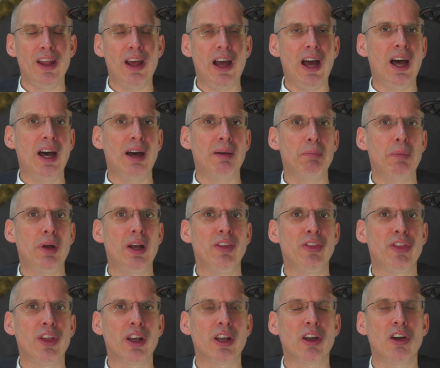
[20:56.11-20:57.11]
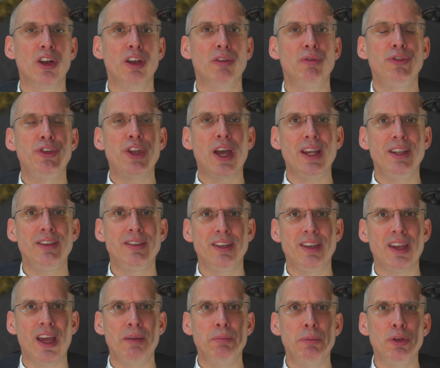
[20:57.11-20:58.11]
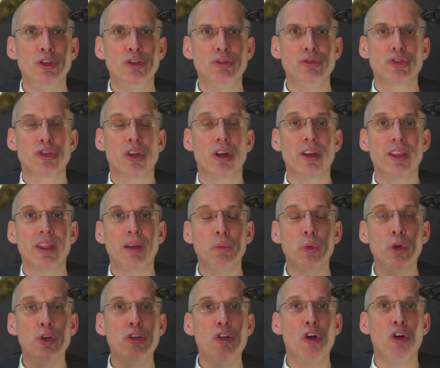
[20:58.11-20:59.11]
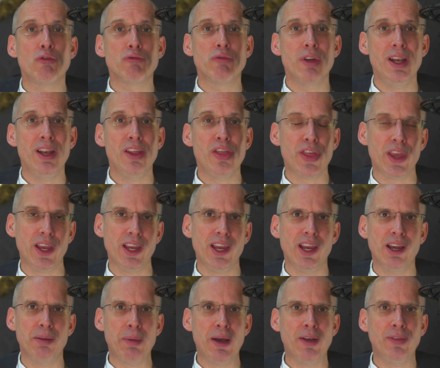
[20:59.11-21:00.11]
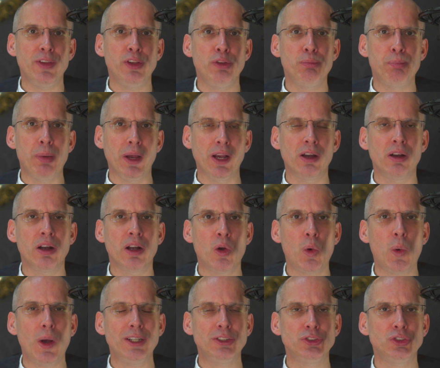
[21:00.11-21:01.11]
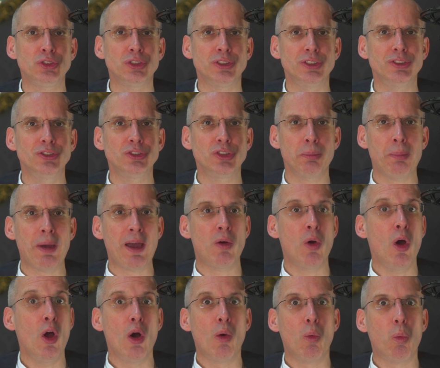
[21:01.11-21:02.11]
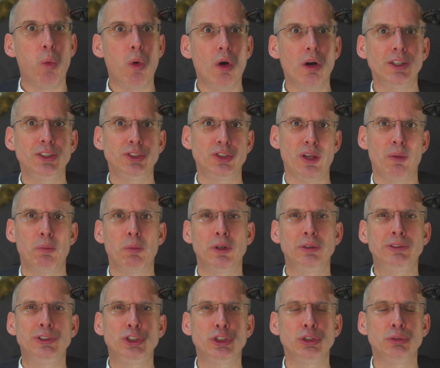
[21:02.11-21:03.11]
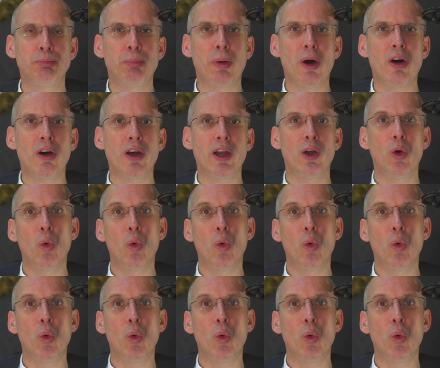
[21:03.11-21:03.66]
the kind of day-to-day minutiae that we're not really thinking about these bigger questions about why someone should buy or